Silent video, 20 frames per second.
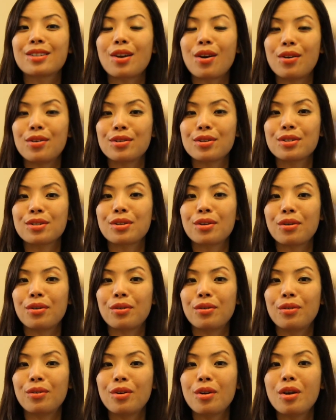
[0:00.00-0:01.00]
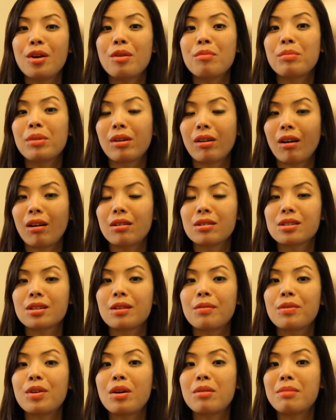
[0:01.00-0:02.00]
also because
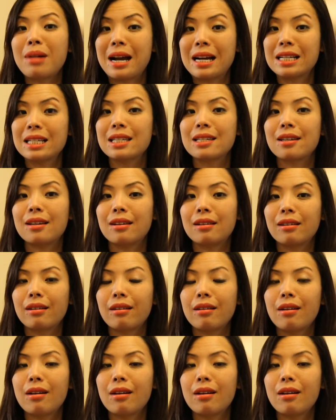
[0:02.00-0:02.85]
of your mindset,